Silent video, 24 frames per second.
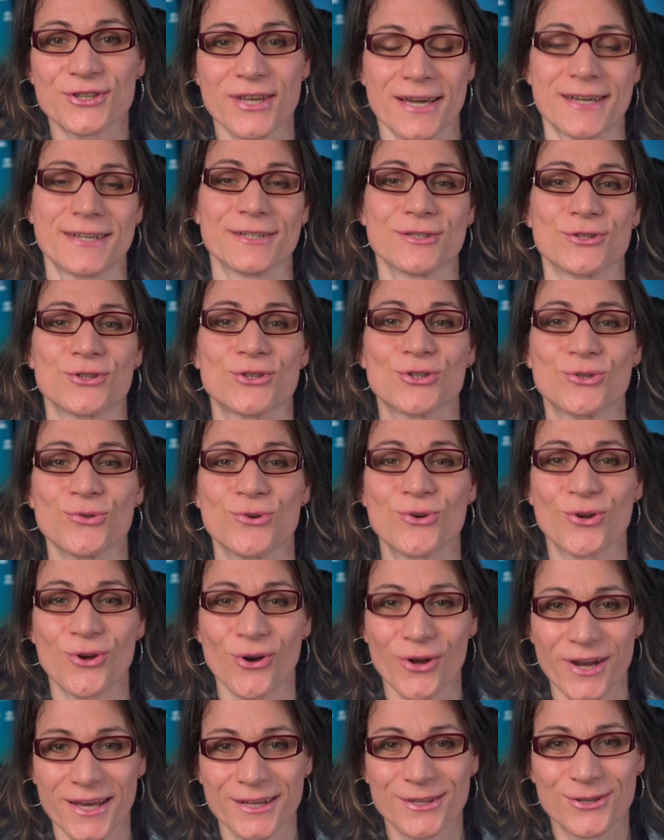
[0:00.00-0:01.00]
seconds to
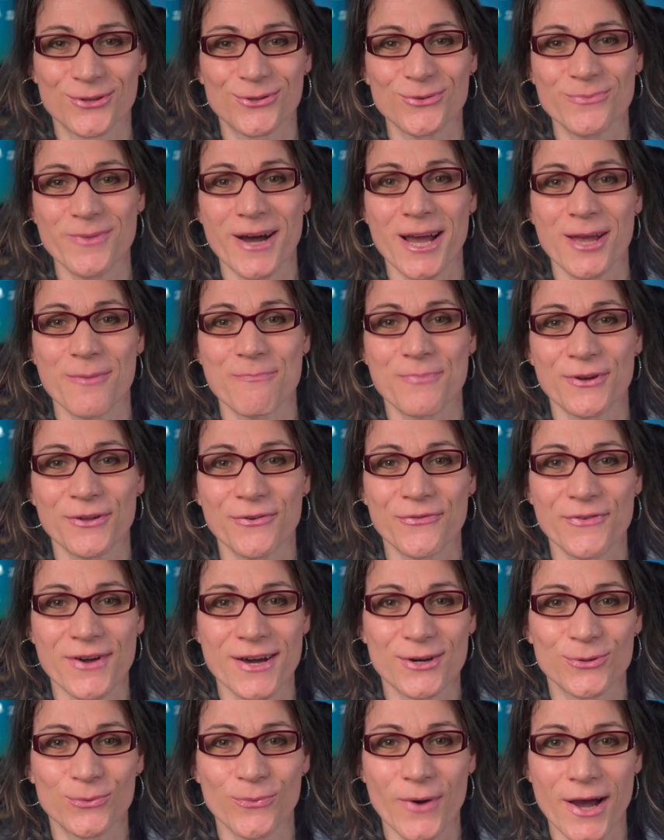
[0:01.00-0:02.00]
connect to my
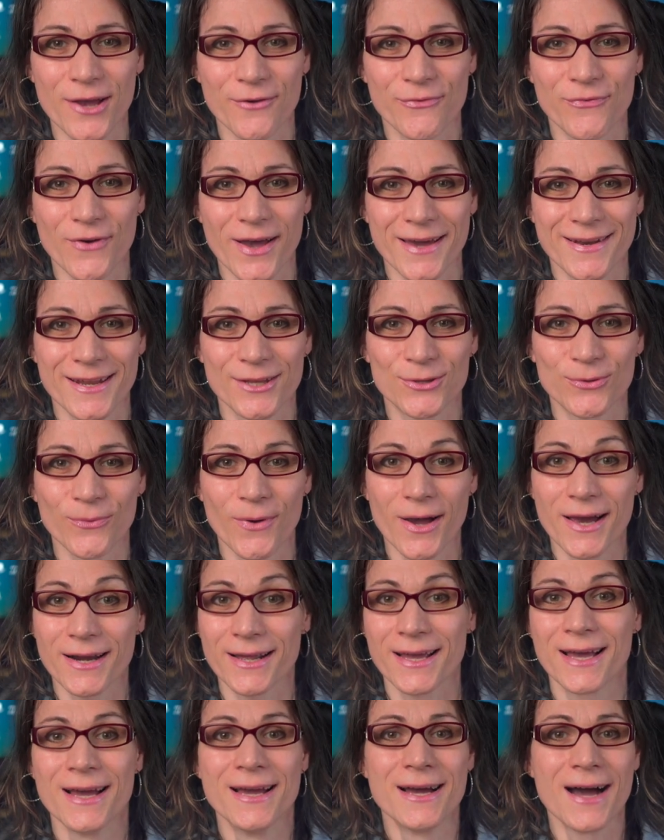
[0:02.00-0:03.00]
preferred Wi-Fi
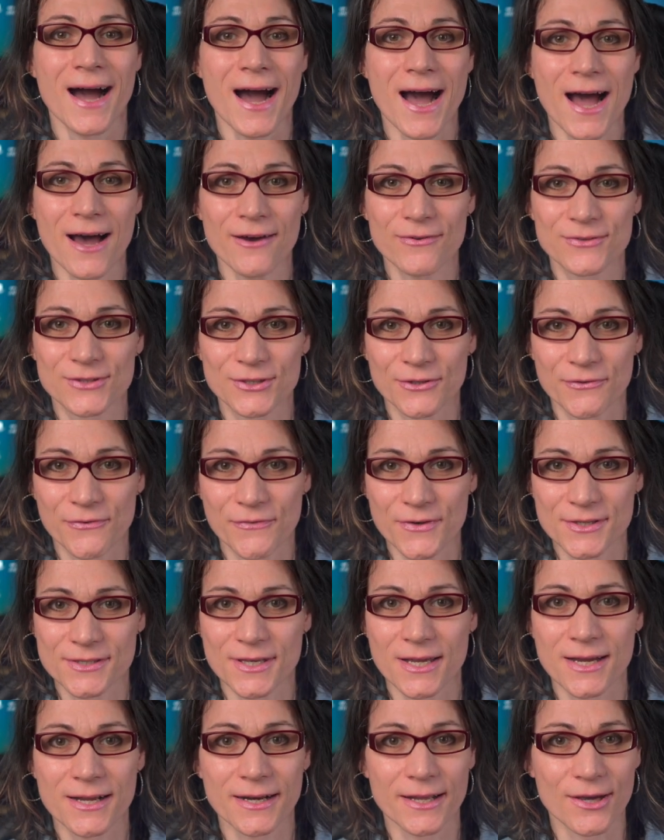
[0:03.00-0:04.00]
network after
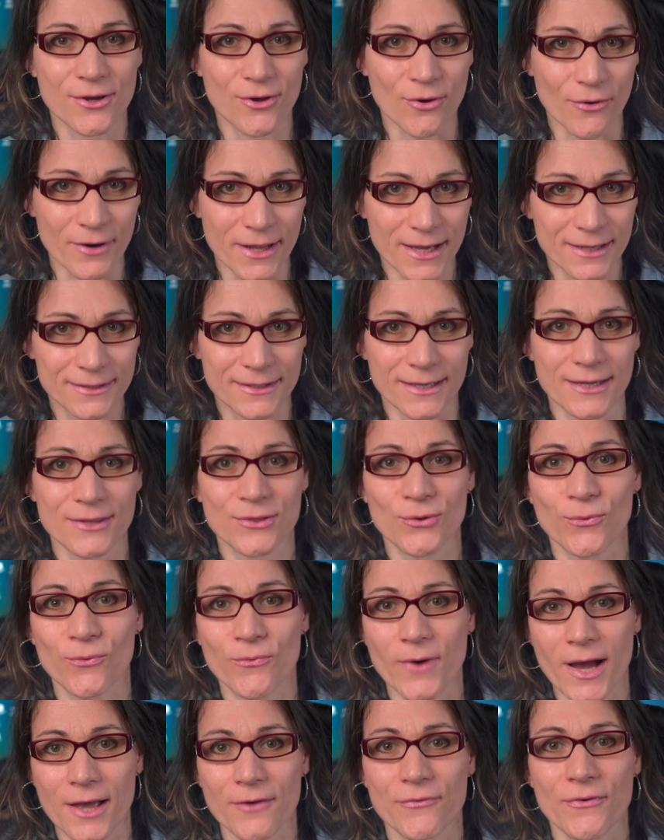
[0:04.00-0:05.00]
physically connecting the
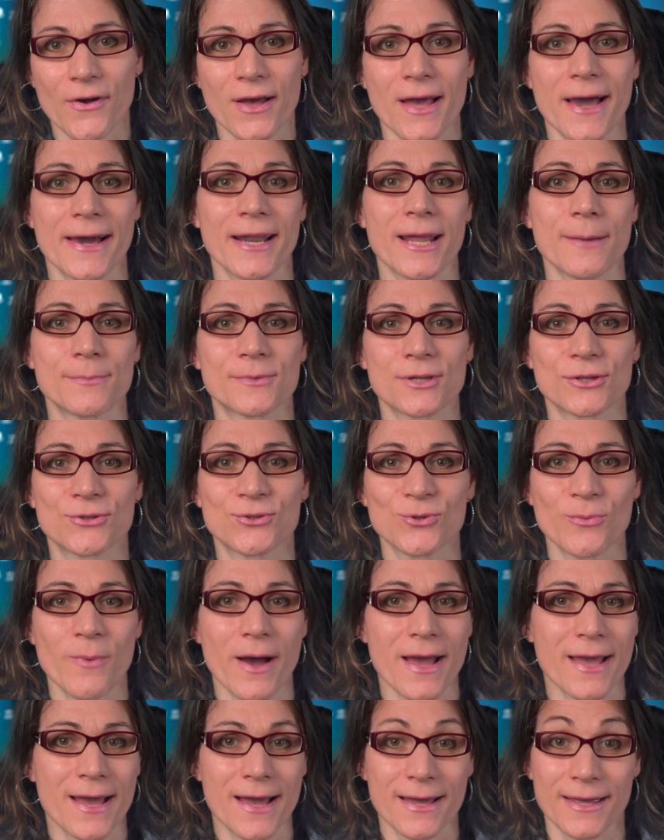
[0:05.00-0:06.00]
Wi-Fi adapter to
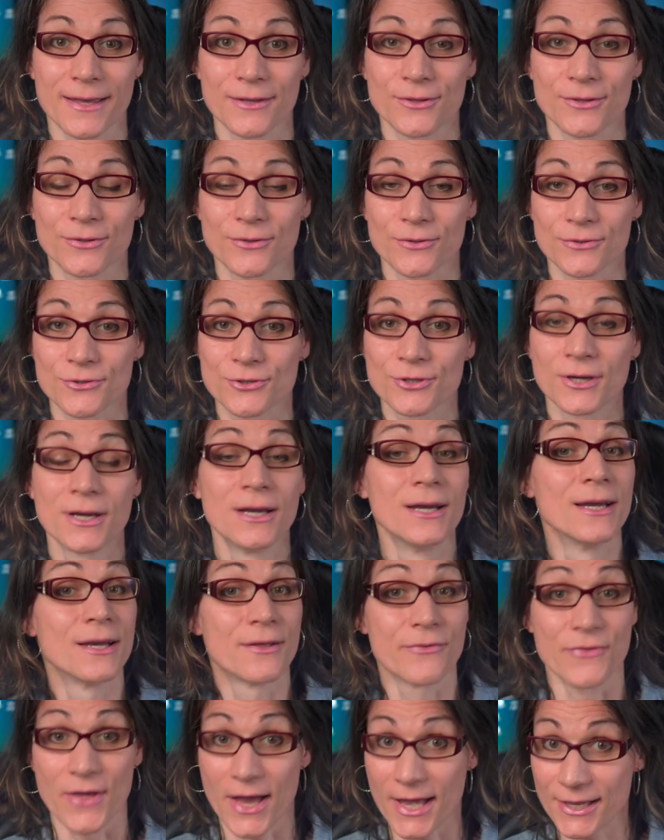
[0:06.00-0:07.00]
my Hackintosh.
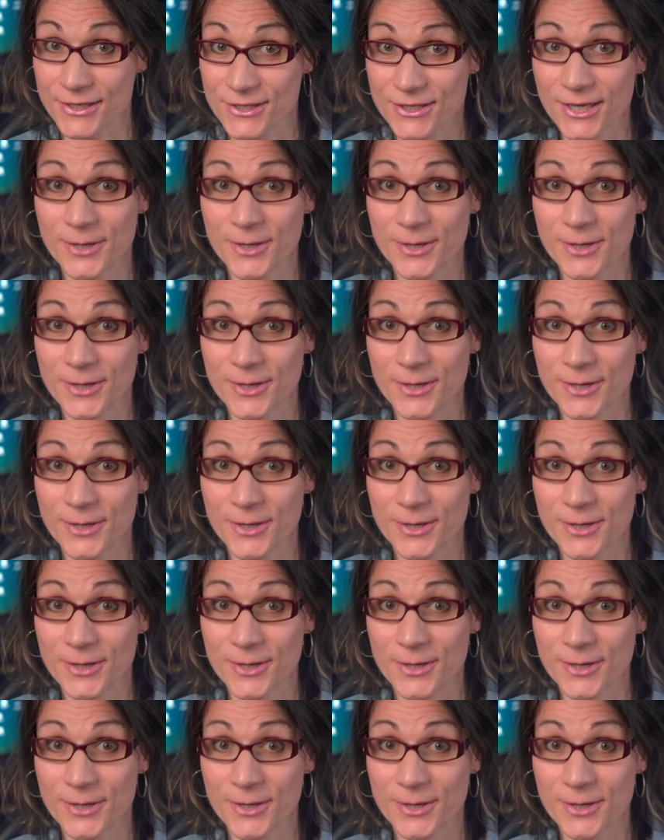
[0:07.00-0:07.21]
That's